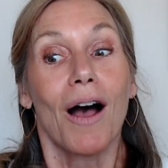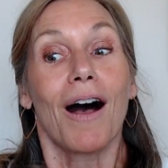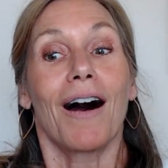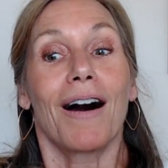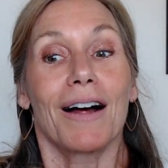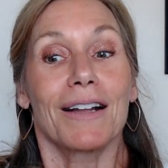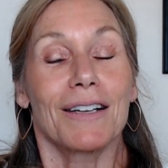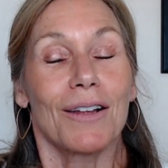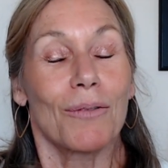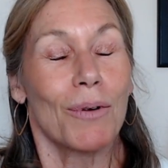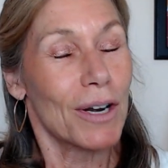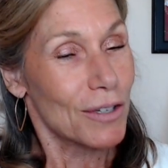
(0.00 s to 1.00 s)

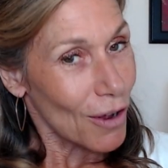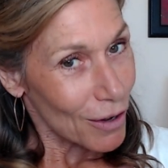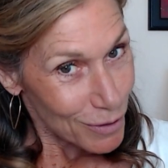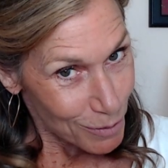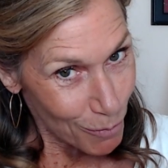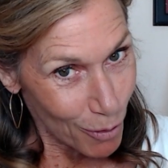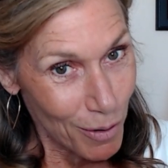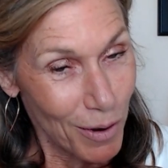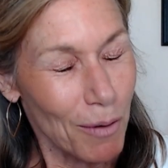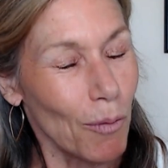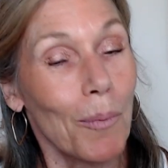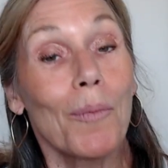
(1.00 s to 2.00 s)
we're going to talk some more,
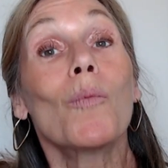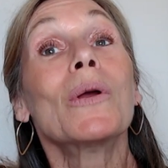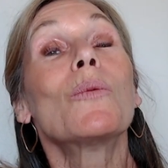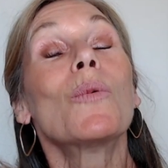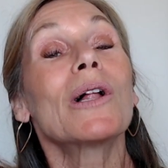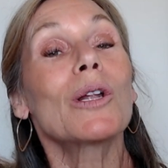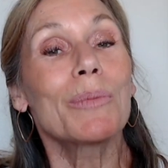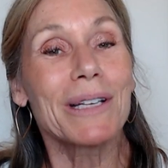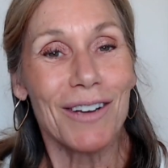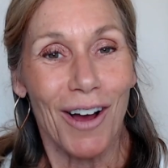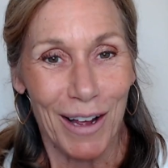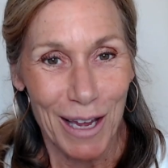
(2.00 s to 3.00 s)
and we will be
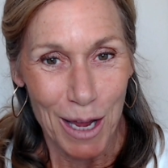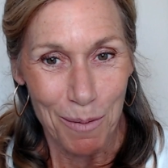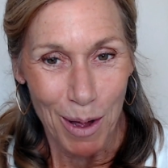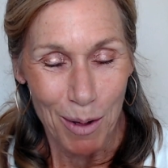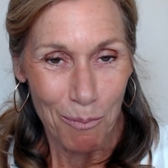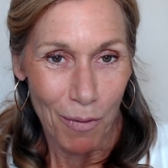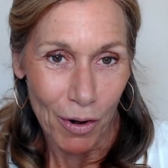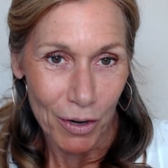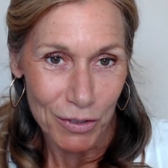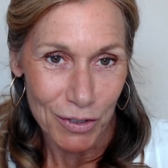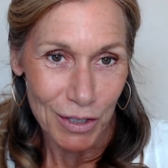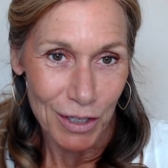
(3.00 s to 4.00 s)
talking about
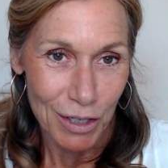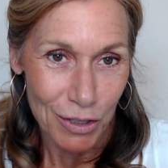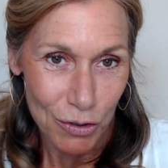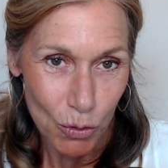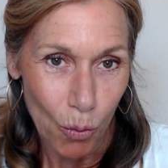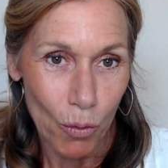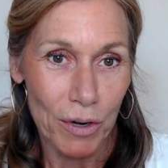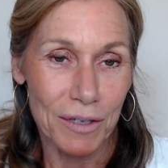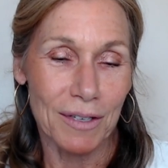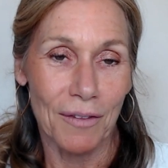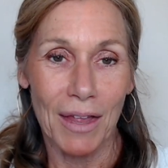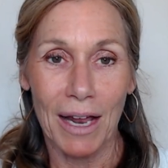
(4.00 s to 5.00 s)
Mars in
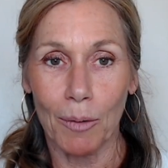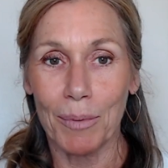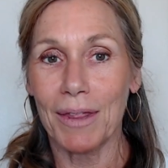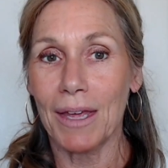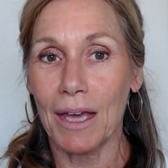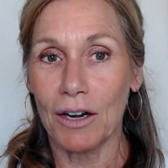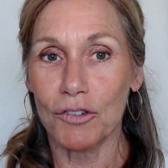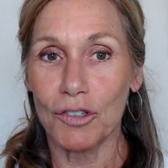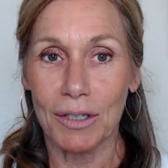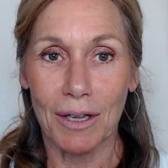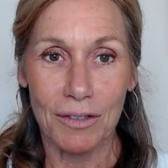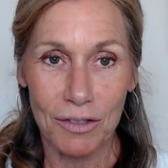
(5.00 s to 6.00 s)
Taurus, and that'll be the
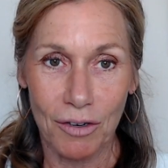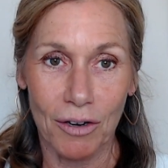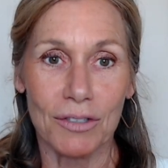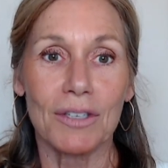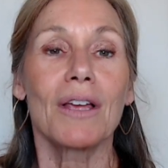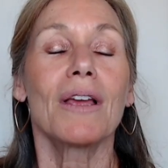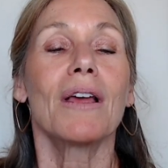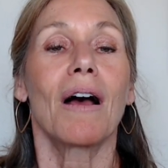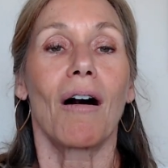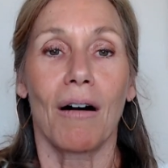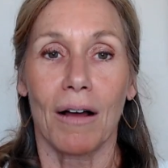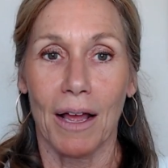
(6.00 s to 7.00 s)
energy that starts
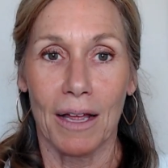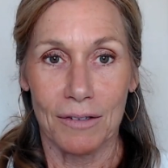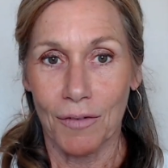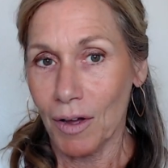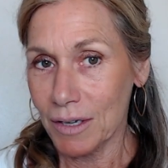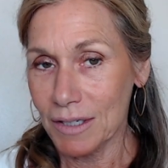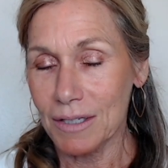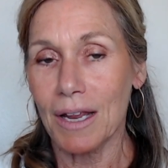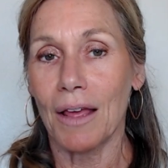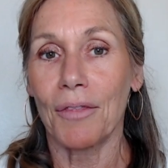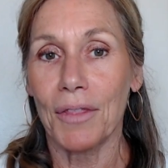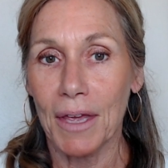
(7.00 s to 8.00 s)
as of August
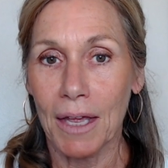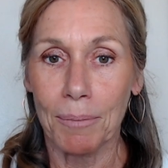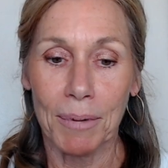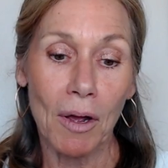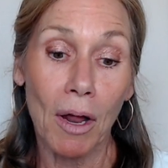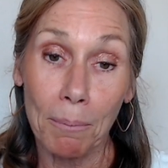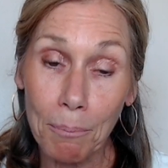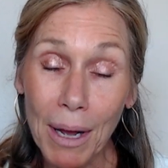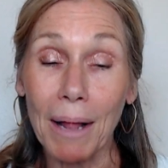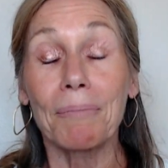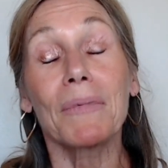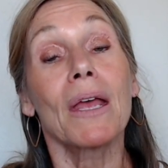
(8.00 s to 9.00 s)
10th and beyond.
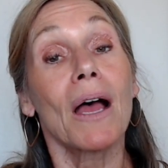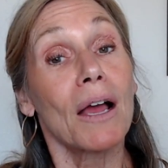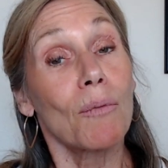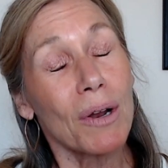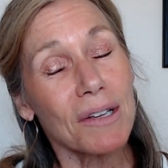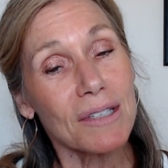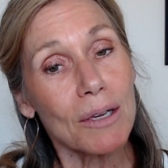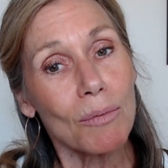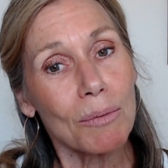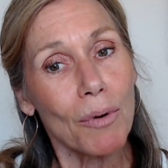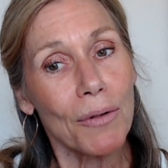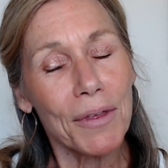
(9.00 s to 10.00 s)
But I want to say
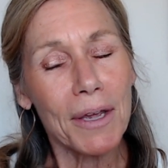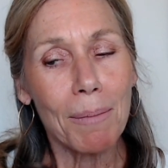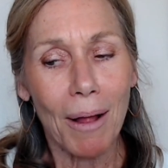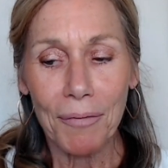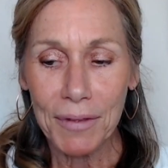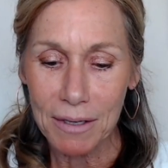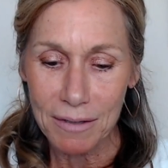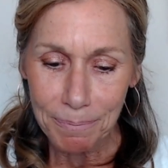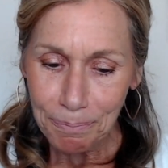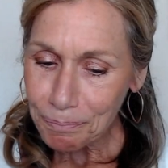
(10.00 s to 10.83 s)
one more thing about this